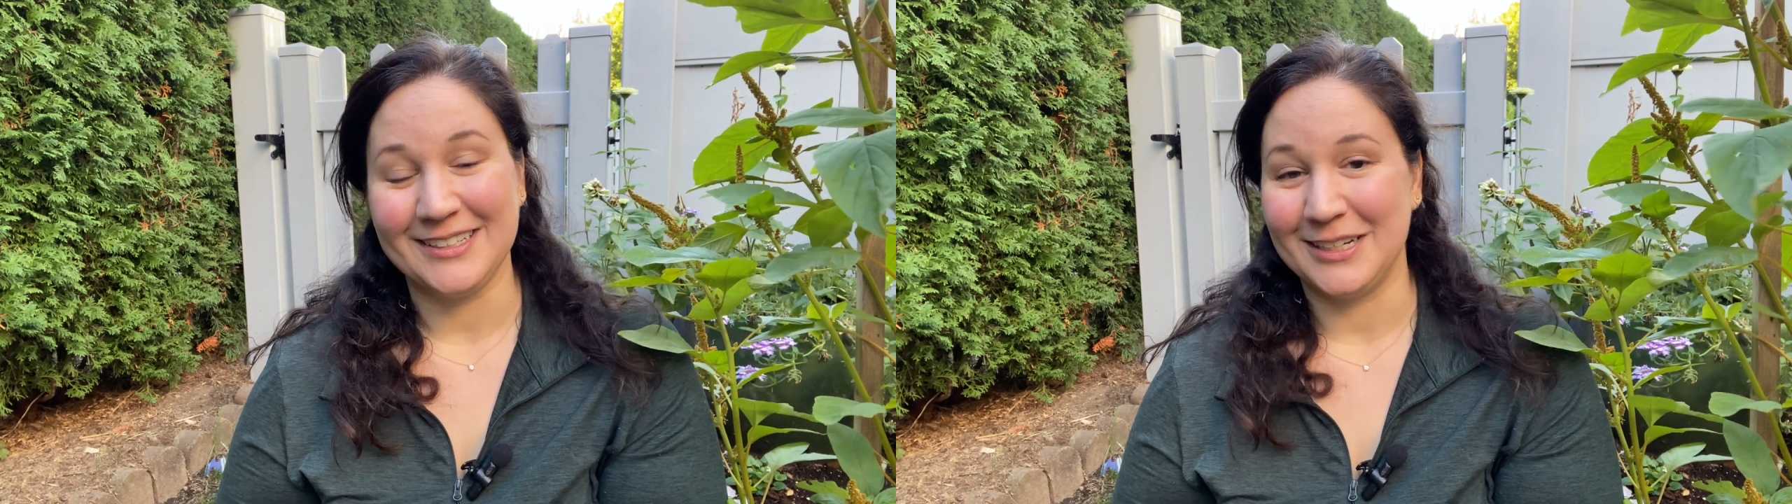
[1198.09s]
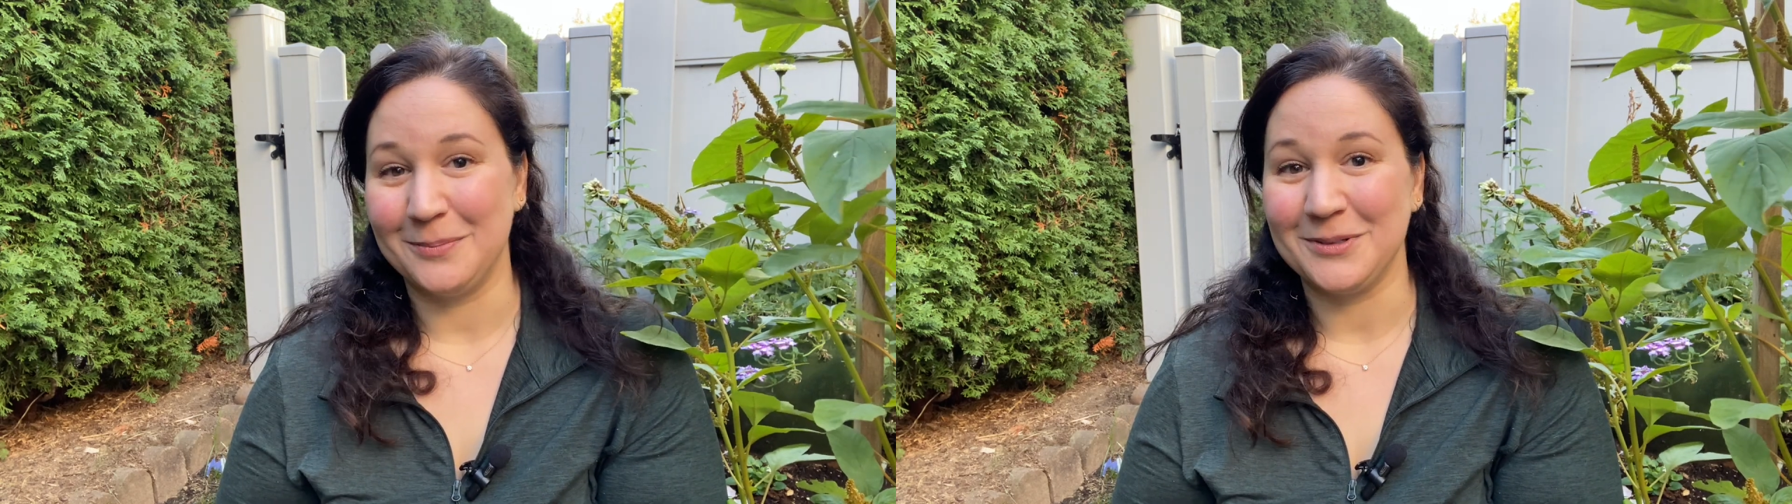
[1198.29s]

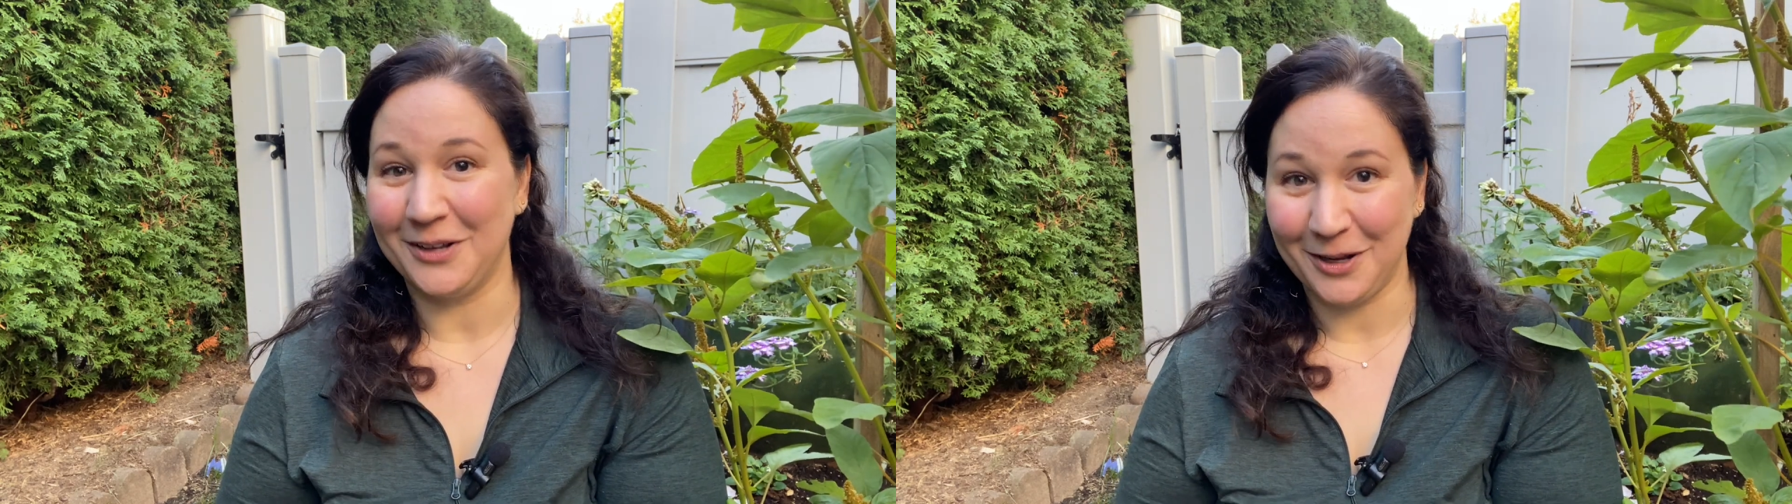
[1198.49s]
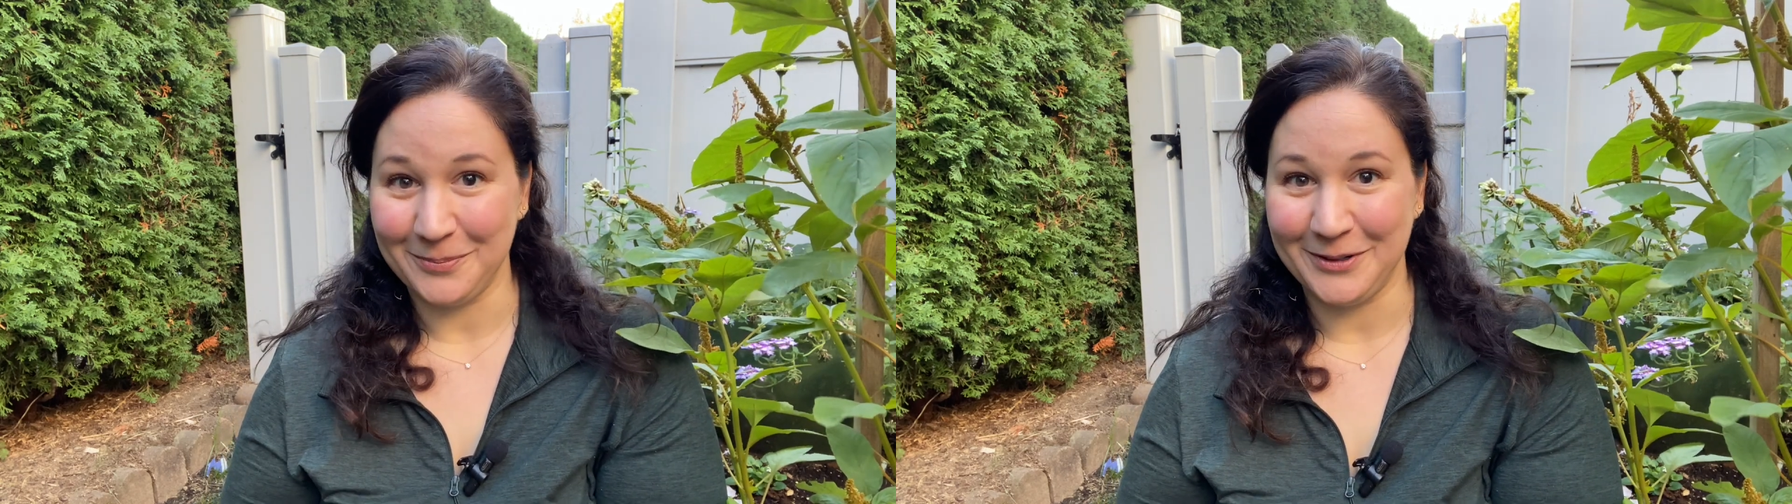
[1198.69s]
tips will
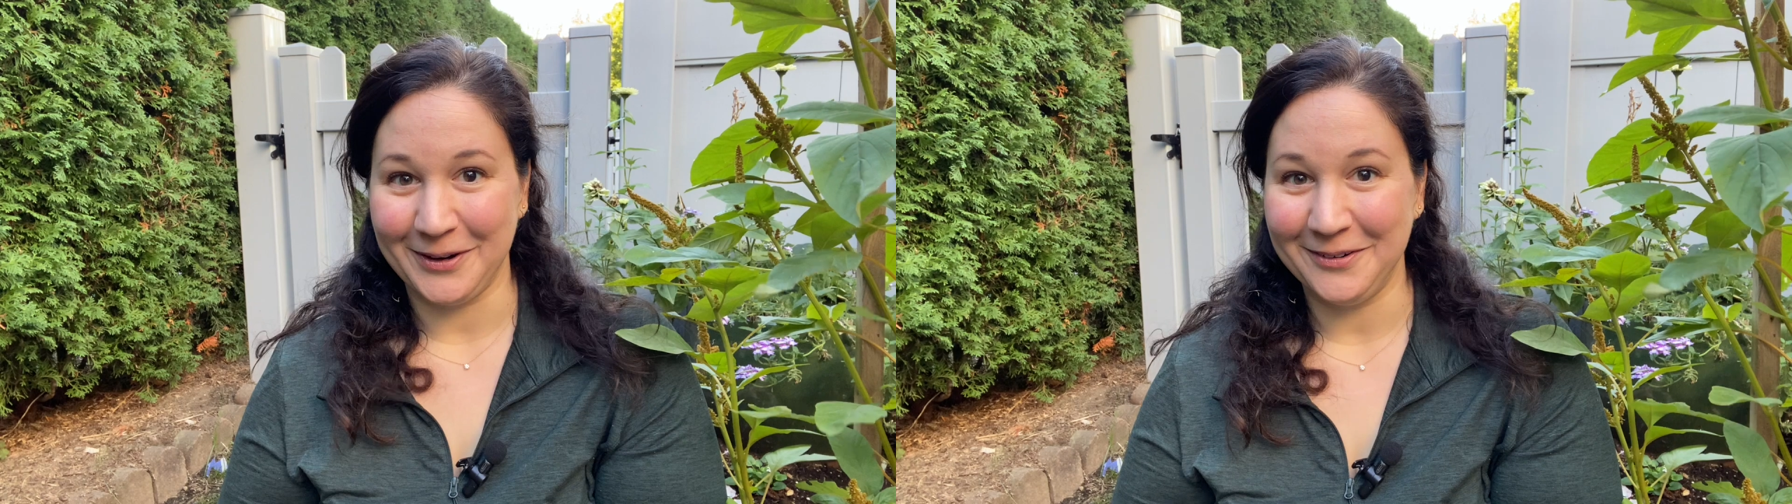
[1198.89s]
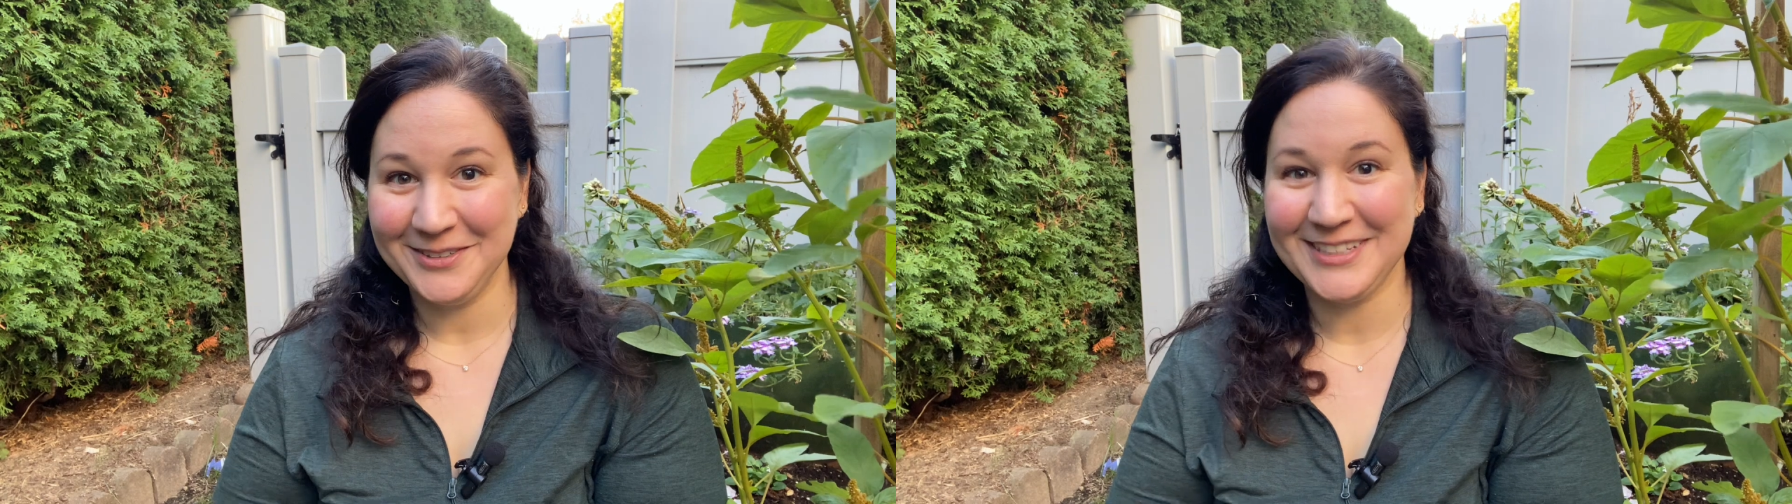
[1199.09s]
help you
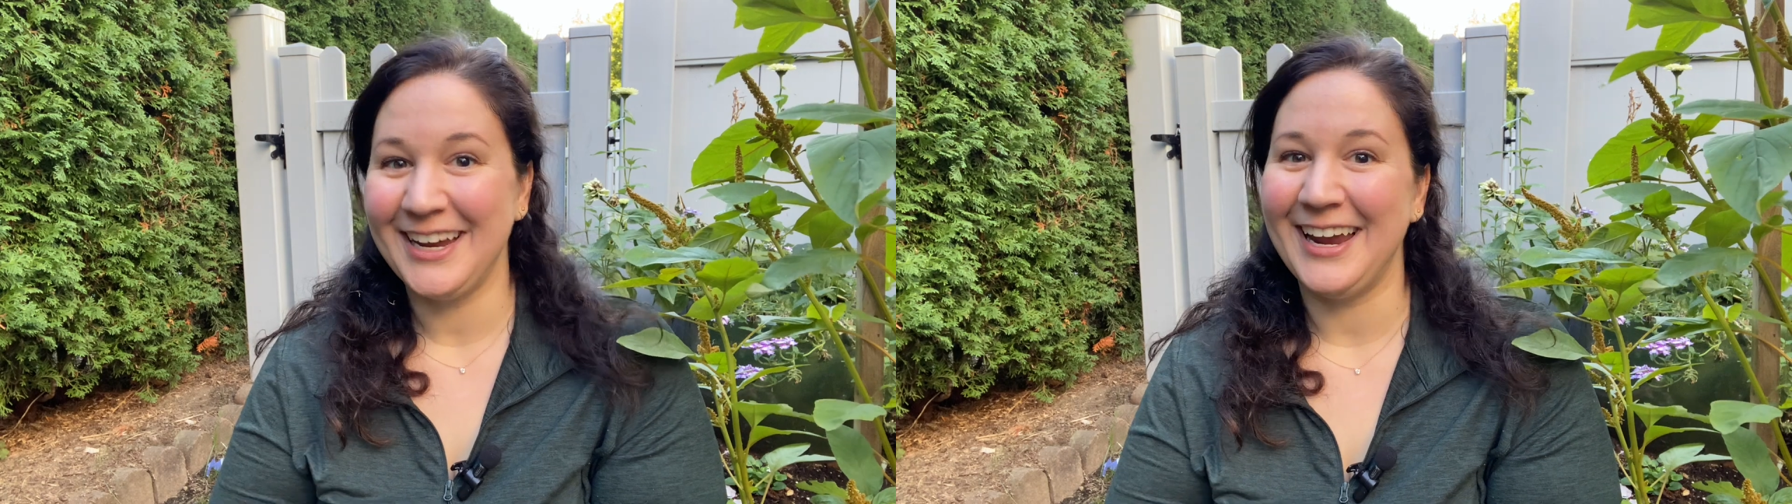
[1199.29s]
out.